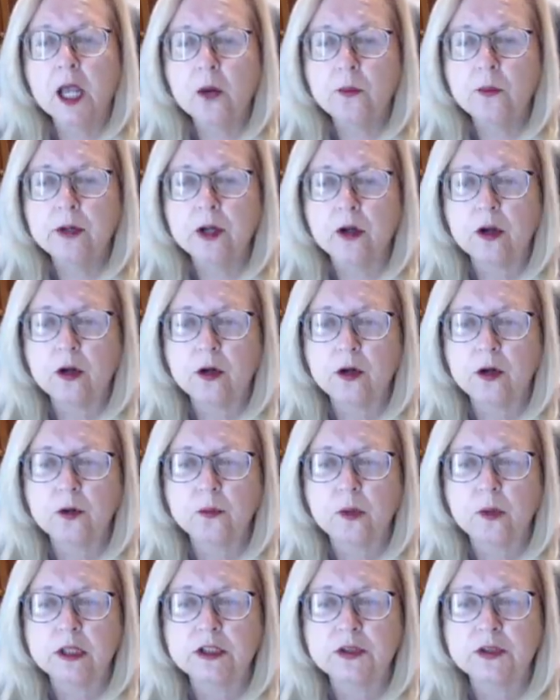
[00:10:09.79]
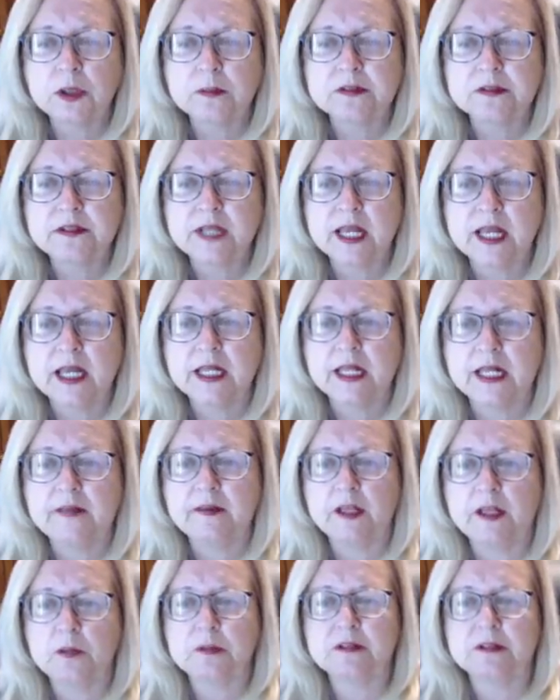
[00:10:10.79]
We all heard what Trump said, and
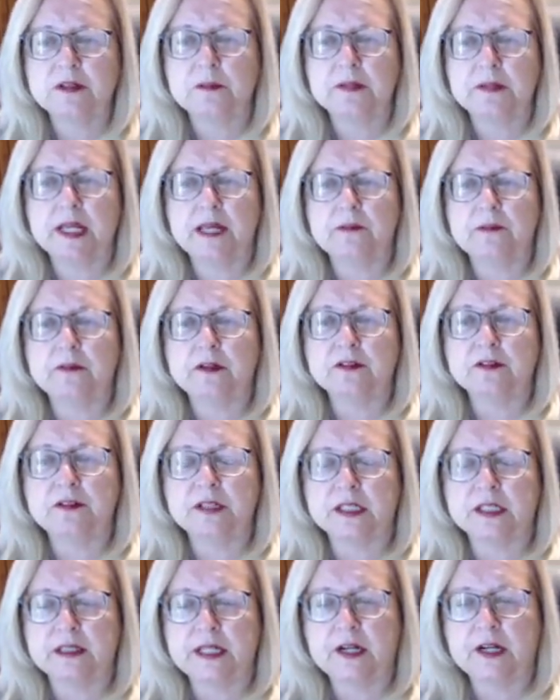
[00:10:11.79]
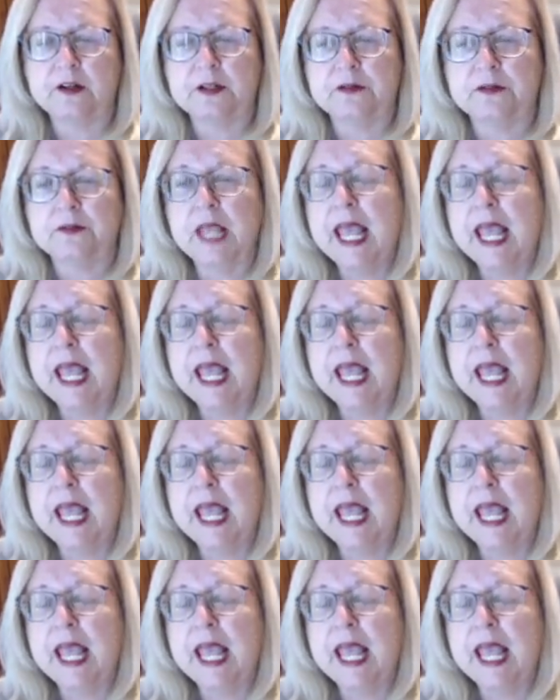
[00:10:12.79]
then MSM gave their sick narrative.